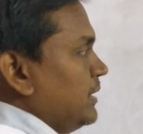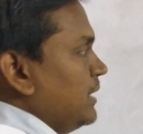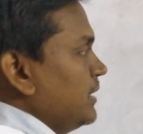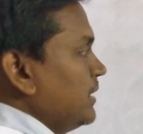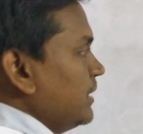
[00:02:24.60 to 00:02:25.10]

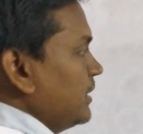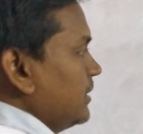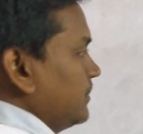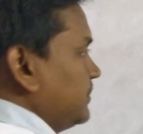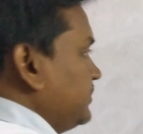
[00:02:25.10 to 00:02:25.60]
And here,
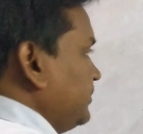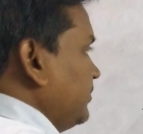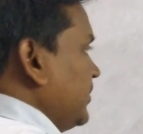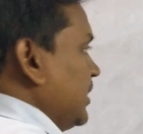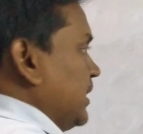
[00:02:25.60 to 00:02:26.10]

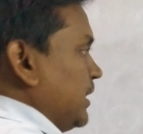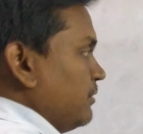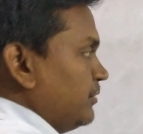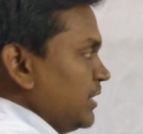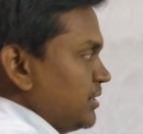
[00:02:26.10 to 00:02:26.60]

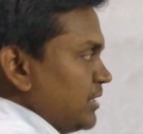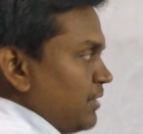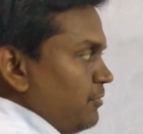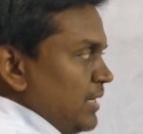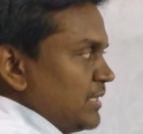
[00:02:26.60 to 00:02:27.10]
if this
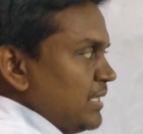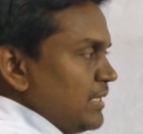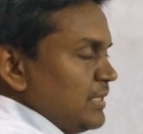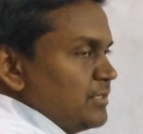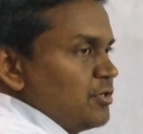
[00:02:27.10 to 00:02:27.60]
reflector
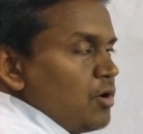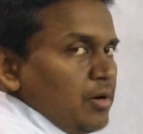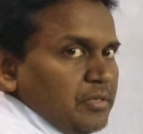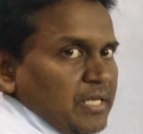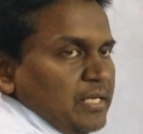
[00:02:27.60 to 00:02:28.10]
is
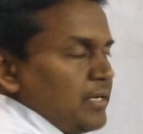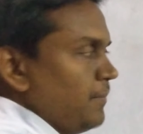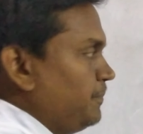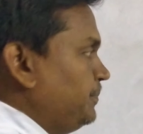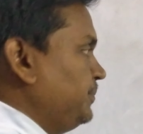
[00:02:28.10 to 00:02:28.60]
not there,
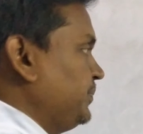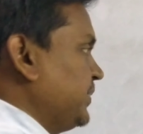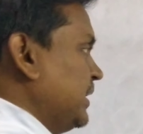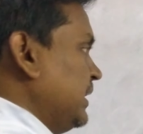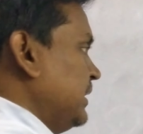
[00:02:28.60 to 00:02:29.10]

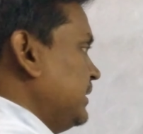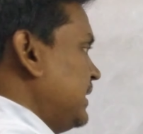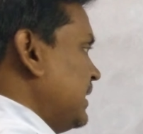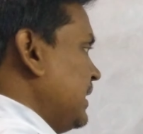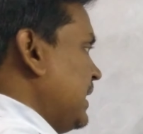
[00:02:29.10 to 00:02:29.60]

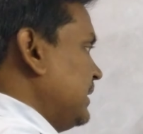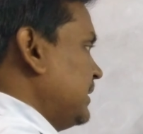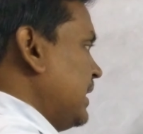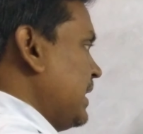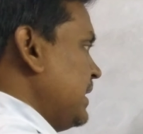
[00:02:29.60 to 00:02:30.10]
then
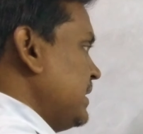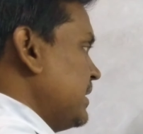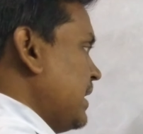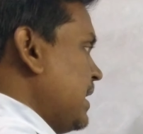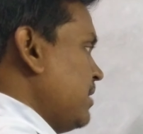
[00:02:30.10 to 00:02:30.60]
the light
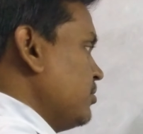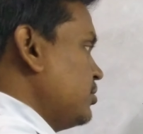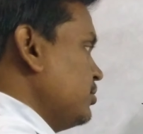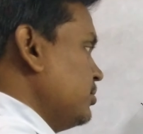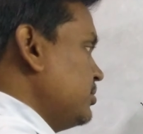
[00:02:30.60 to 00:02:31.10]
have
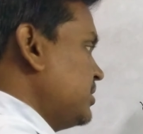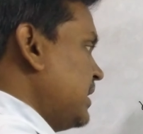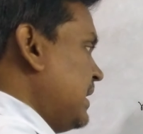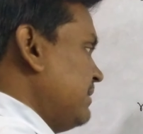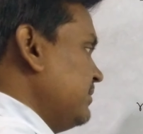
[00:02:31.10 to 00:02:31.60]
to
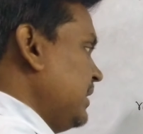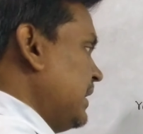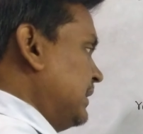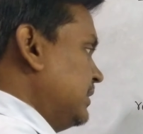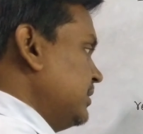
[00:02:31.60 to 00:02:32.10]
travel
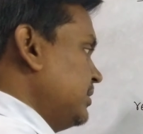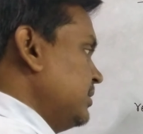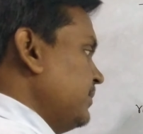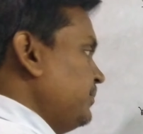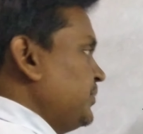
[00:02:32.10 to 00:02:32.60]
like this.
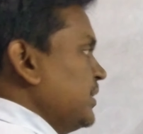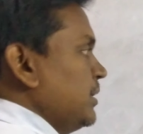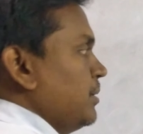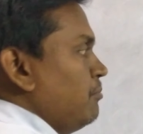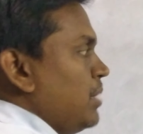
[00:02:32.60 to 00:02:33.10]

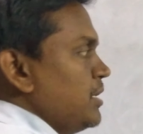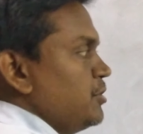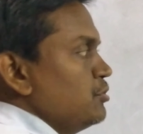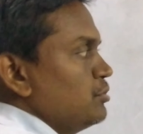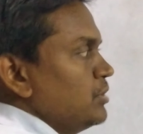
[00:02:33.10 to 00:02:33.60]
But
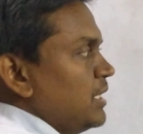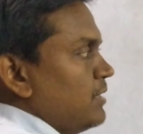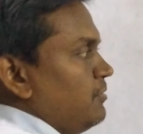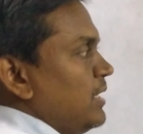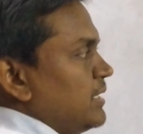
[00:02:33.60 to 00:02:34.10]
due to the
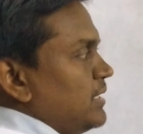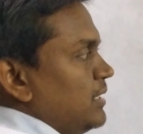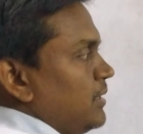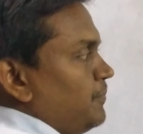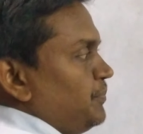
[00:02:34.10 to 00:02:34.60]

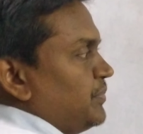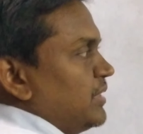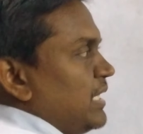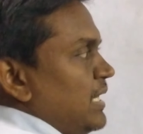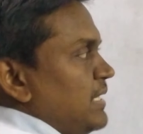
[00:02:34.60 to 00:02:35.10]
reflector,
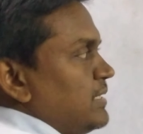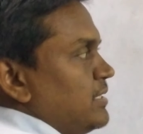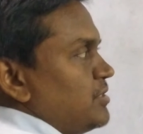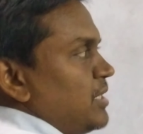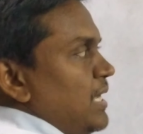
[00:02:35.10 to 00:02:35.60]
the light
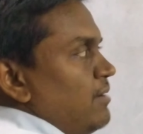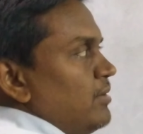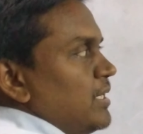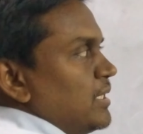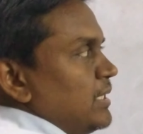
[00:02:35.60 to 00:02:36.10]
is
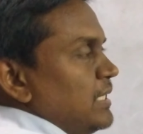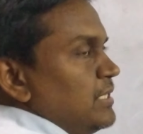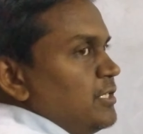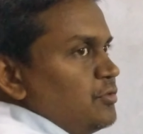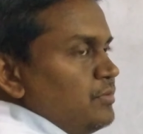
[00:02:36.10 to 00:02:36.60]
traveling in
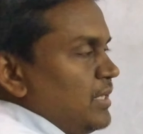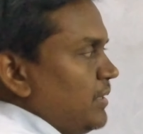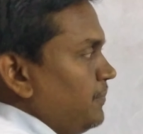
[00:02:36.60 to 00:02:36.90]
this way.